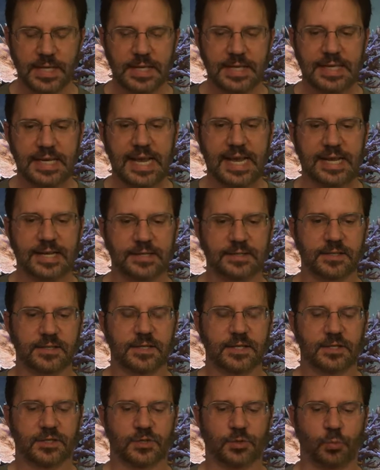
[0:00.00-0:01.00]
and
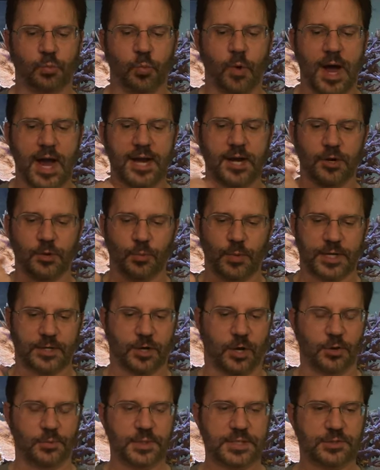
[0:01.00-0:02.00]
the wire went
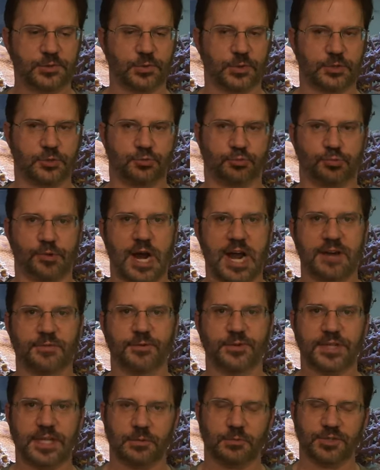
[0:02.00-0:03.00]
all the way to a
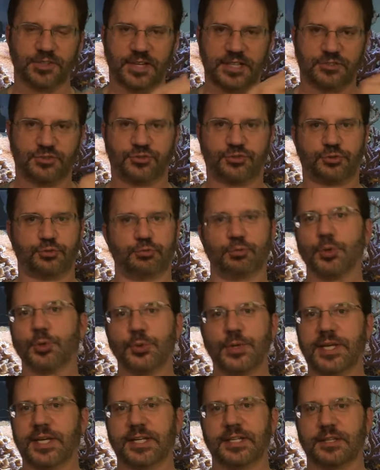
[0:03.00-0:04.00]
driver that was like
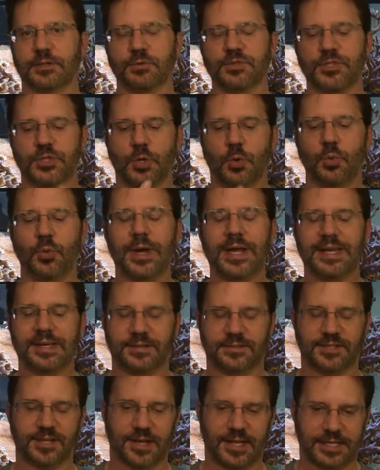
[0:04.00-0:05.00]
screwed in. There was no way
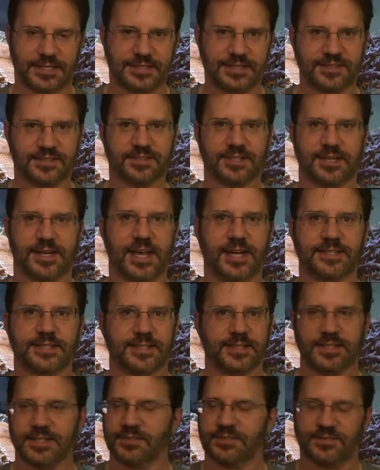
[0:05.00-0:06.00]
to like disconnect
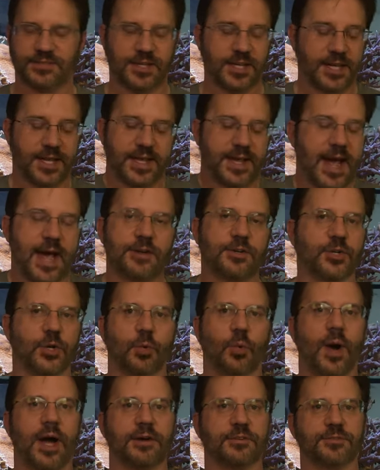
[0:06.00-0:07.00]
it. It's I don't know
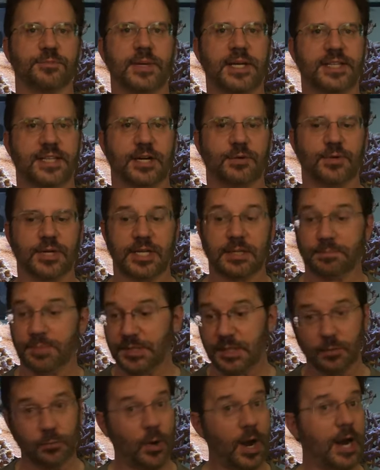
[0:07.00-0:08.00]
why it was made that way, but
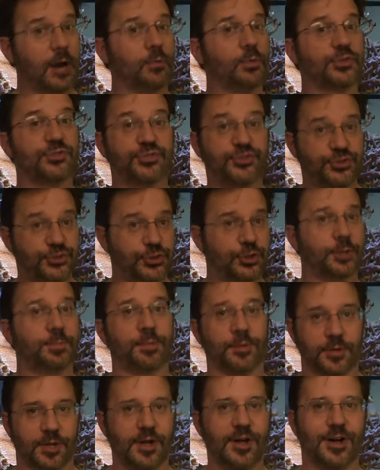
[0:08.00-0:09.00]
the wire was
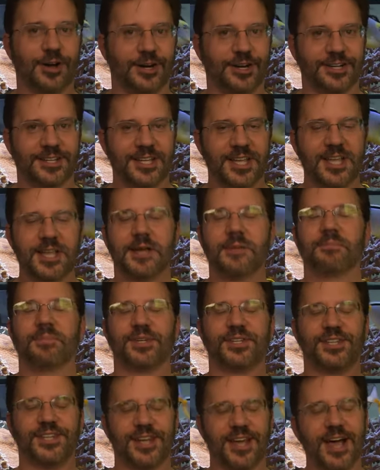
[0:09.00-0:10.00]
super long
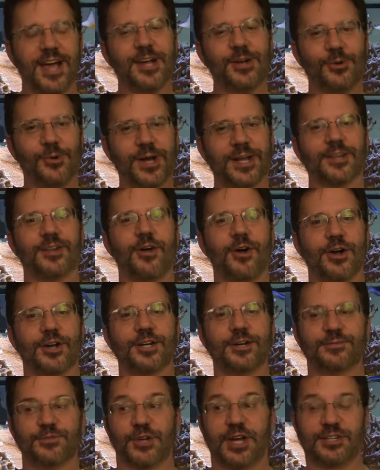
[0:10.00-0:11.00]
but not quite long
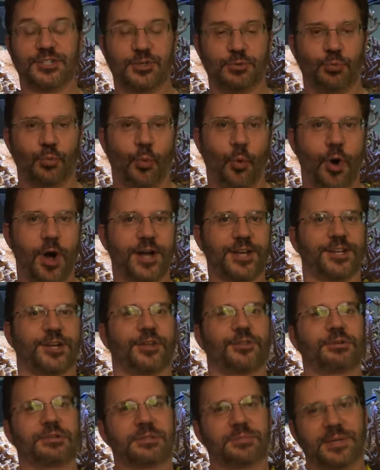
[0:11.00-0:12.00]
enough to actually walk it
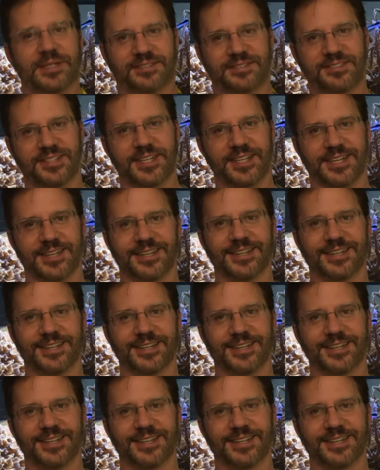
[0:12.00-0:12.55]
all the way to my sink.